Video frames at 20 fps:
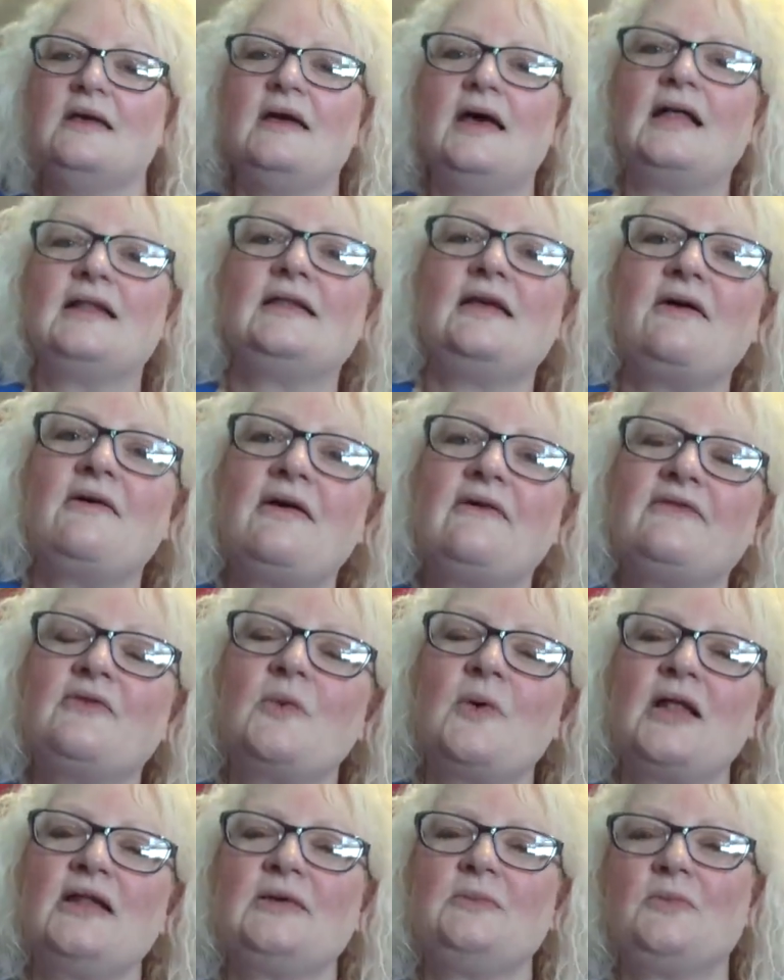Hello
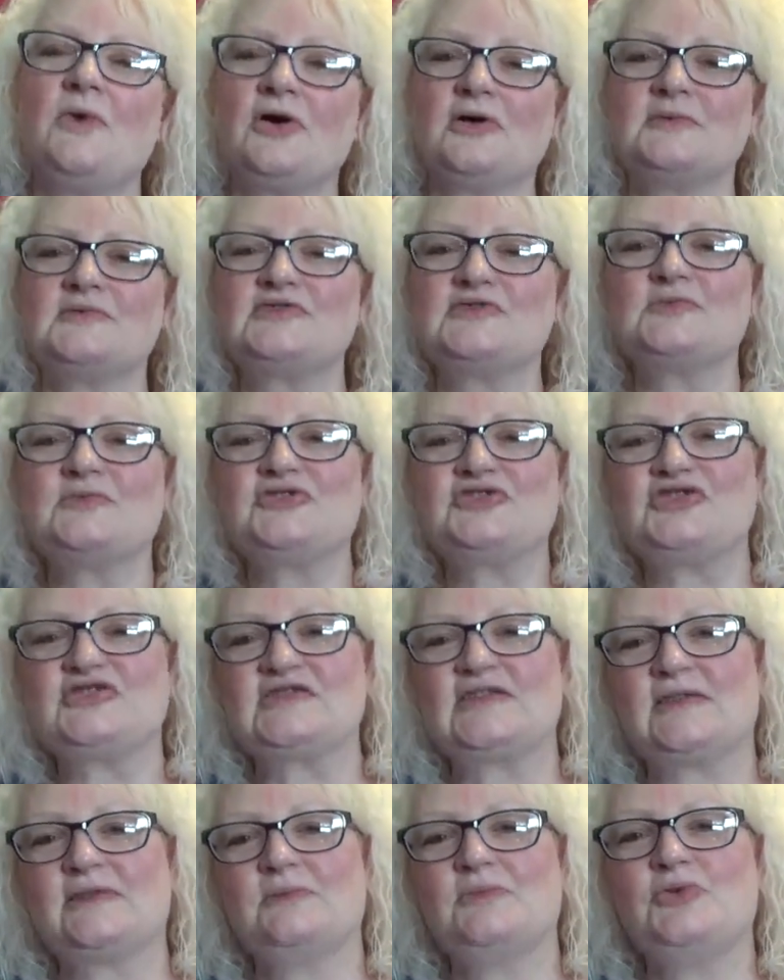everyone and welcome to Witches
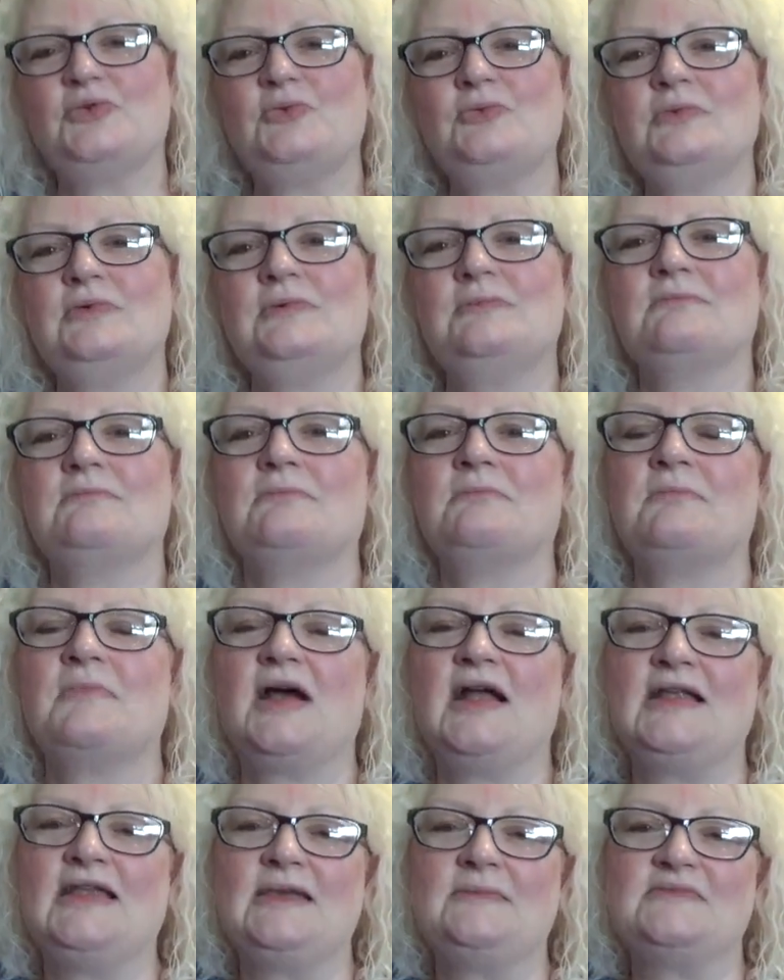of the Moon.
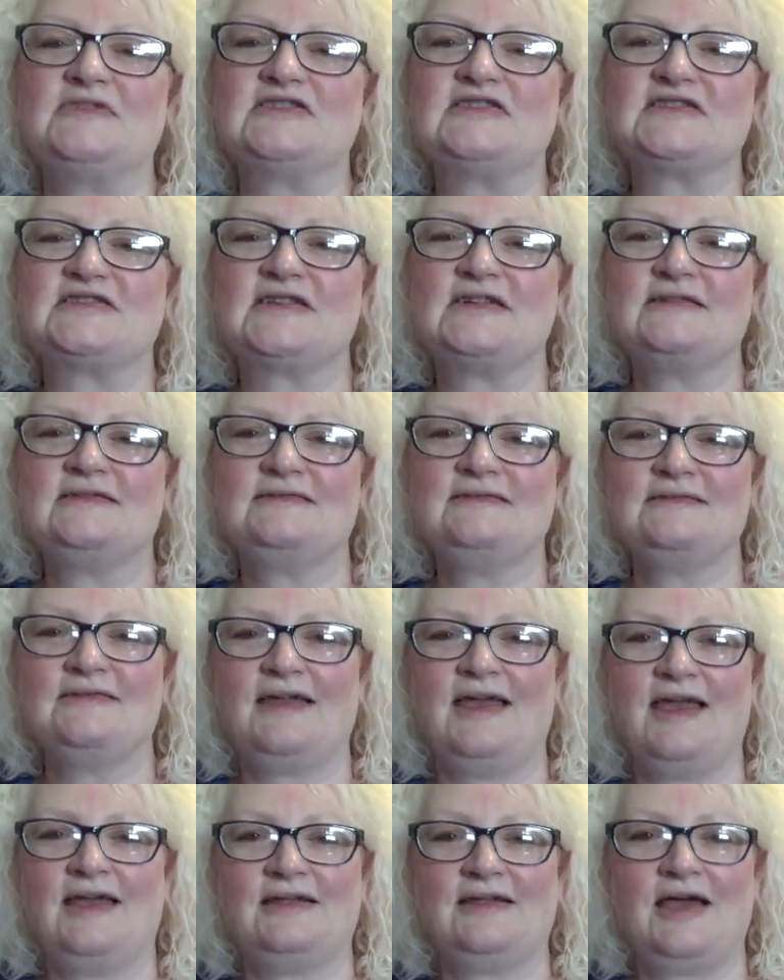My name is Jen
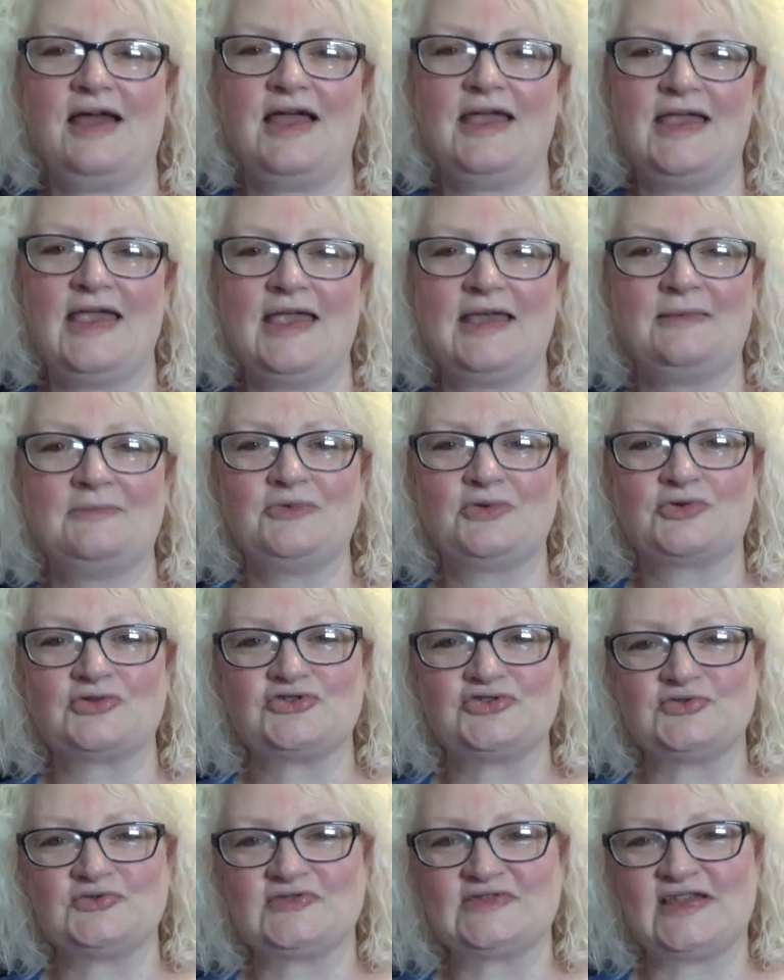and I am your
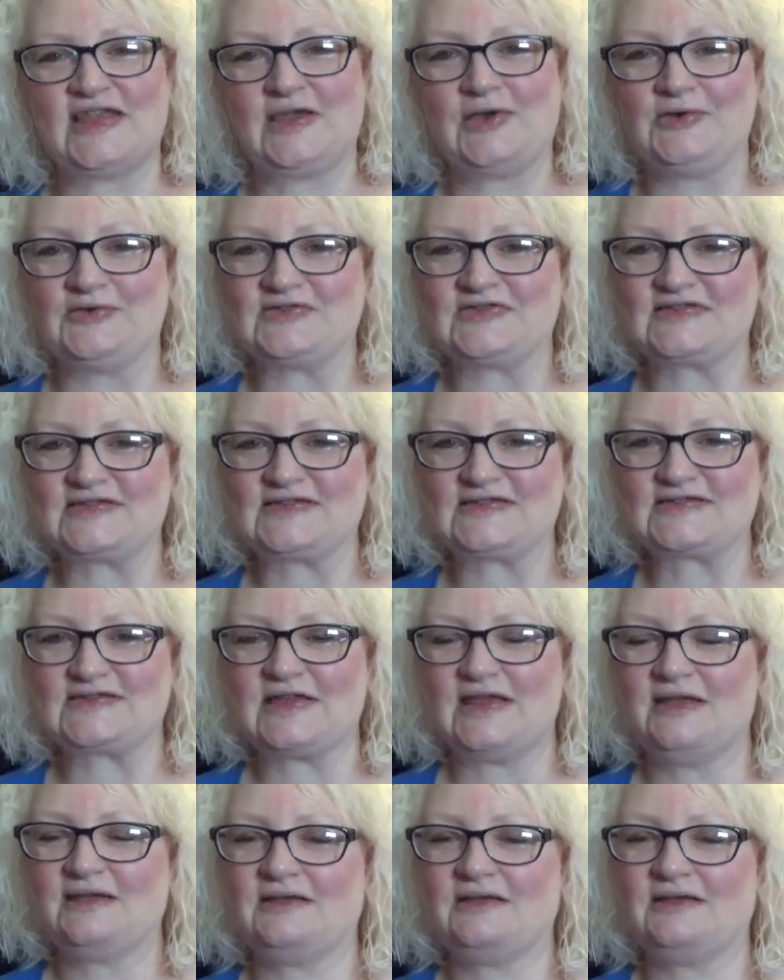Tuesday hostess.